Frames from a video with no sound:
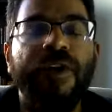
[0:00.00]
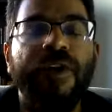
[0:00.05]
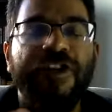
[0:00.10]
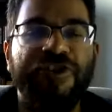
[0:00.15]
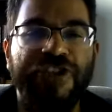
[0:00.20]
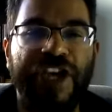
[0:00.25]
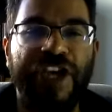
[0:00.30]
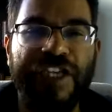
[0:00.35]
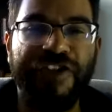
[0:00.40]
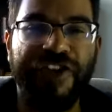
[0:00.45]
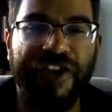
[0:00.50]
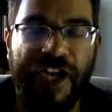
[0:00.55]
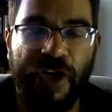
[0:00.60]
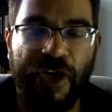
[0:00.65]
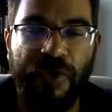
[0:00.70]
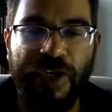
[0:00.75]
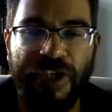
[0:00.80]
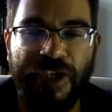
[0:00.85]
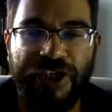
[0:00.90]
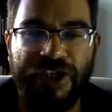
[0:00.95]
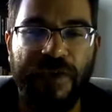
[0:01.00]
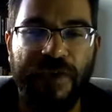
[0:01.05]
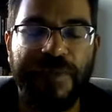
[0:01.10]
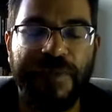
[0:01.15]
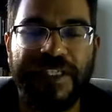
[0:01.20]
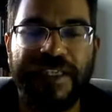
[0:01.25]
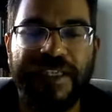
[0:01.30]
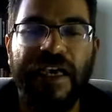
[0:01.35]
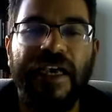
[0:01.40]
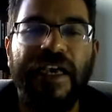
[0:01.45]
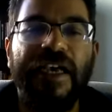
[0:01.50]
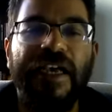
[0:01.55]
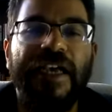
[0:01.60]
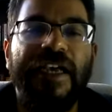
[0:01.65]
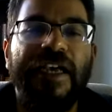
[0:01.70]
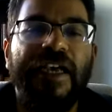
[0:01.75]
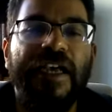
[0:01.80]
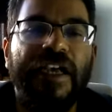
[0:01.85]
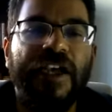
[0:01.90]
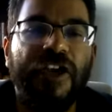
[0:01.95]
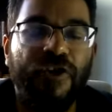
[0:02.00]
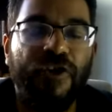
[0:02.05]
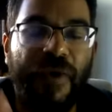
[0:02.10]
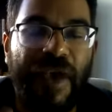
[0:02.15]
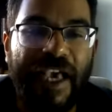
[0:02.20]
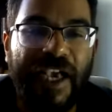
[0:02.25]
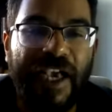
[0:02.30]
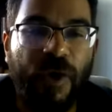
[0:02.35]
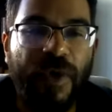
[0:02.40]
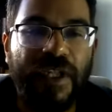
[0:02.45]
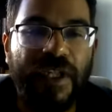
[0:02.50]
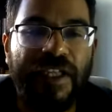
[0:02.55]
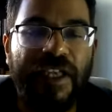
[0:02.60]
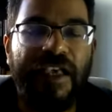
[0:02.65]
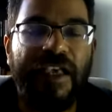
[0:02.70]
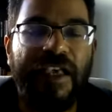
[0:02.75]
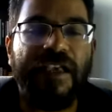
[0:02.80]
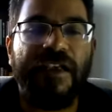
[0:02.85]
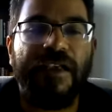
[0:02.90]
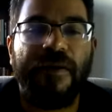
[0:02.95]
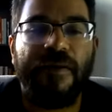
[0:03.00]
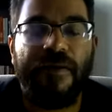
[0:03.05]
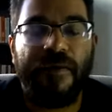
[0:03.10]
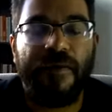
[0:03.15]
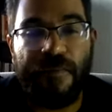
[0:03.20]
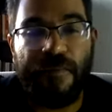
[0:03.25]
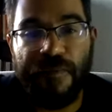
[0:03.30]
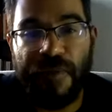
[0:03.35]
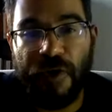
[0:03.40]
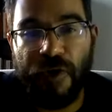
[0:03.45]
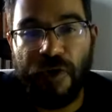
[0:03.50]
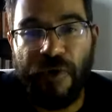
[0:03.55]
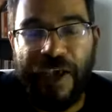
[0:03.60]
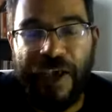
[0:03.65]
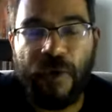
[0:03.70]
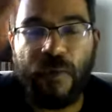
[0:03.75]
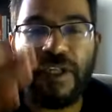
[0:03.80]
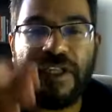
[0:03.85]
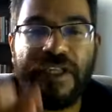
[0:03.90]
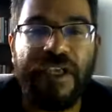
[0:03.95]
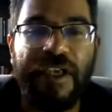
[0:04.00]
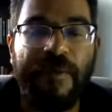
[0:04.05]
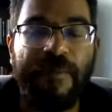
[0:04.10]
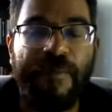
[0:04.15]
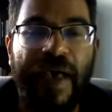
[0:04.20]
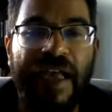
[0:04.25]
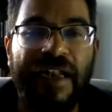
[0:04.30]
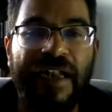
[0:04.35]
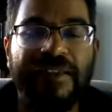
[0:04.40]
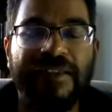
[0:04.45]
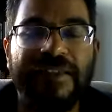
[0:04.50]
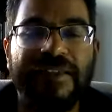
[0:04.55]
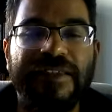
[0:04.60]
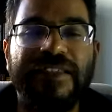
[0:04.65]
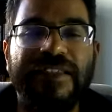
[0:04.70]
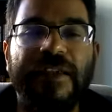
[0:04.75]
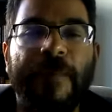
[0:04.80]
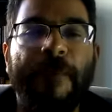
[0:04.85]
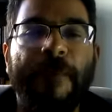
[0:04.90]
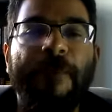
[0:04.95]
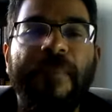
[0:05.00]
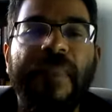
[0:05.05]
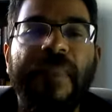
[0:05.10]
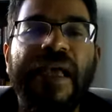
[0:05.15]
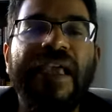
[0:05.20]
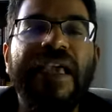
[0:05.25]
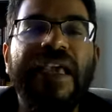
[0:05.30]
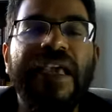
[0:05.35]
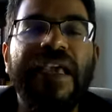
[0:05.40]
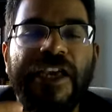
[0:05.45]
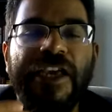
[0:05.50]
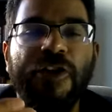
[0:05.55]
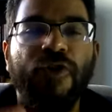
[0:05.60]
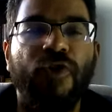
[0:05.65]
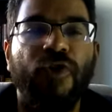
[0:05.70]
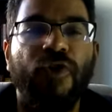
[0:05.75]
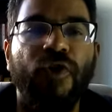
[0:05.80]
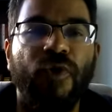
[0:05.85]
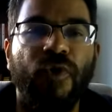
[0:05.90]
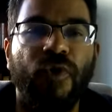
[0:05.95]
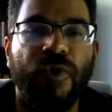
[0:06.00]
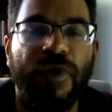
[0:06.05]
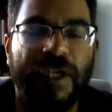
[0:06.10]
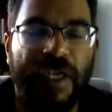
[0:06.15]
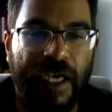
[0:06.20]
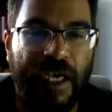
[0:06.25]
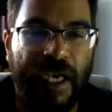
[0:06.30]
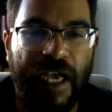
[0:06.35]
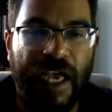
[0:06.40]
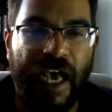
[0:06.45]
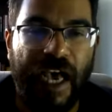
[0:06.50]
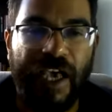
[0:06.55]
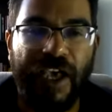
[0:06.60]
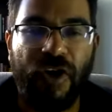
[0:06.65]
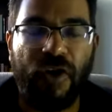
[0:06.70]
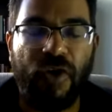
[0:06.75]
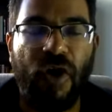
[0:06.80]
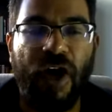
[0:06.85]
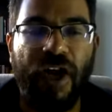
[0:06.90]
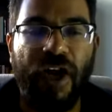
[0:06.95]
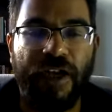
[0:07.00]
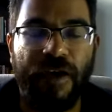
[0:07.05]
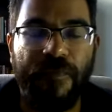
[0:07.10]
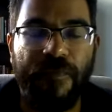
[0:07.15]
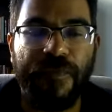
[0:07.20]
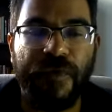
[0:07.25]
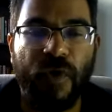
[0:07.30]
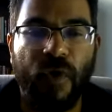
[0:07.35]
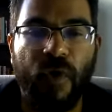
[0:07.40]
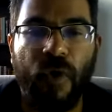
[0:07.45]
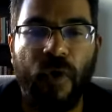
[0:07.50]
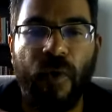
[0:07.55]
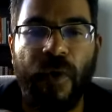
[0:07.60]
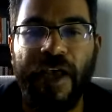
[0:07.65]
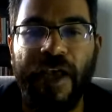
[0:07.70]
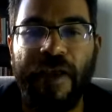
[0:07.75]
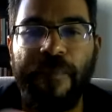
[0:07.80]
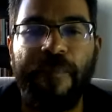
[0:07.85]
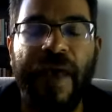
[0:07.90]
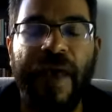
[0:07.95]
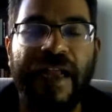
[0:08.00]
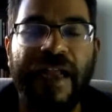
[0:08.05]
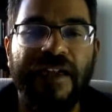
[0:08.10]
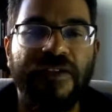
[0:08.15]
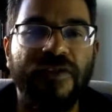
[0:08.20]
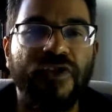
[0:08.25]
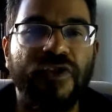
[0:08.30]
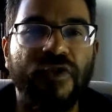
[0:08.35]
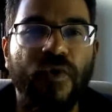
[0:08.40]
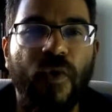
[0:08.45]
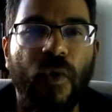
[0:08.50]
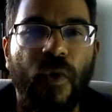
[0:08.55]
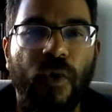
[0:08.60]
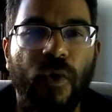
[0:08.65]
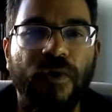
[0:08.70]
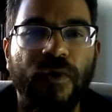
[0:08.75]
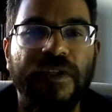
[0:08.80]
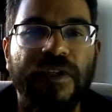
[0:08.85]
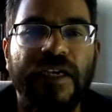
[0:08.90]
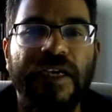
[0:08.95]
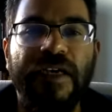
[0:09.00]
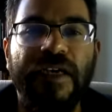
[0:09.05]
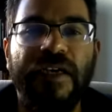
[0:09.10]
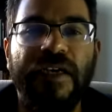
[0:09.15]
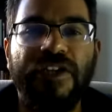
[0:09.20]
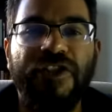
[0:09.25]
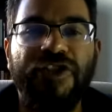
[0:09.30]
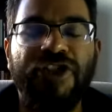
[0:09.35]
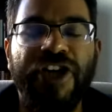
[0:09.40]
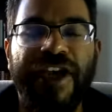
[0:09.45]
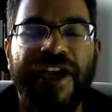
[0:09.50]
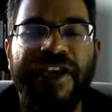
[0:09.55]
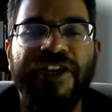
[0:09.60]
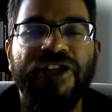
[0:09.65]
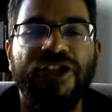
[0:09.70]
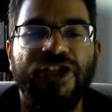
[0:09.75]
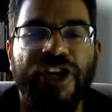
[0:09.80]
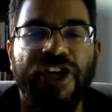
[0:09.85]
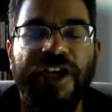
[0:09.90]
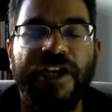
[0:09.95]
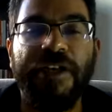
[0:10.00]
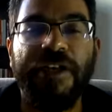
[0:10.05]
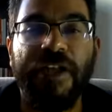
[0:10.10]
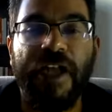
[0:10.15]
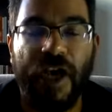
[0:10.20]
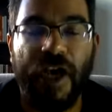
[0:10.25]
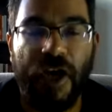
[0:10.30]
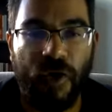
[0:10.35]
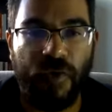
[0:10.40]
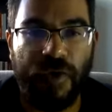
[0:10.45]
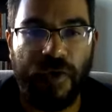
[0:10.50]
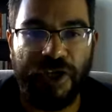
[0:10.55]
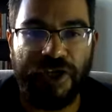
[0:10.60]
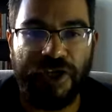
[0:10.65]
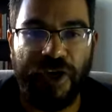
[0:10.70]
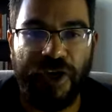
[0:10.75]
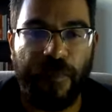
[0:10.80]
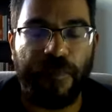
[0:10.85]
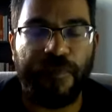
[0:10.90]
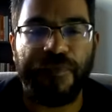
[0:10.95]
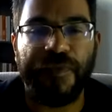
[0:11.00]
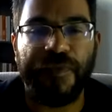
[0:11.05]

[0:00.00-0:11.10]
change in ownerships, your equity balances may include a column or a balance called change in ownership.